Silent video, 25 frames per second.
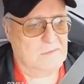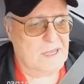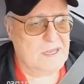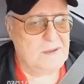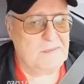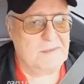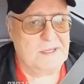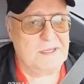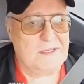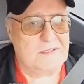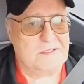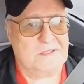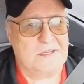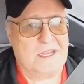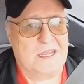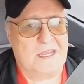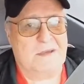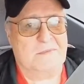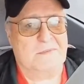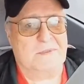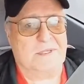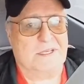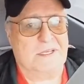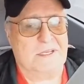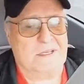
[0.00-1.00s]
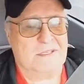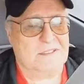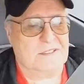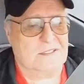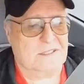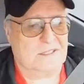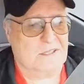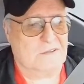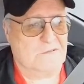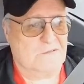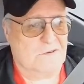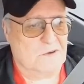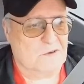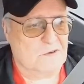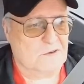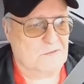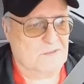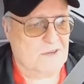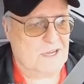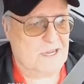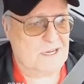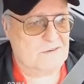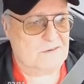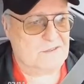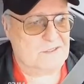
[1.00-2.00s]
Maybe it's down because of the
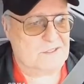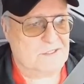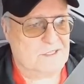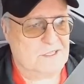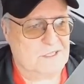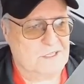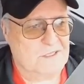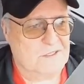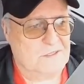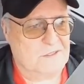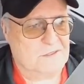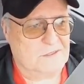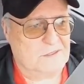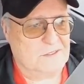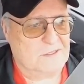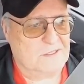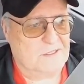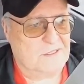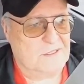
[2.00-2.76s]
coronavirus too.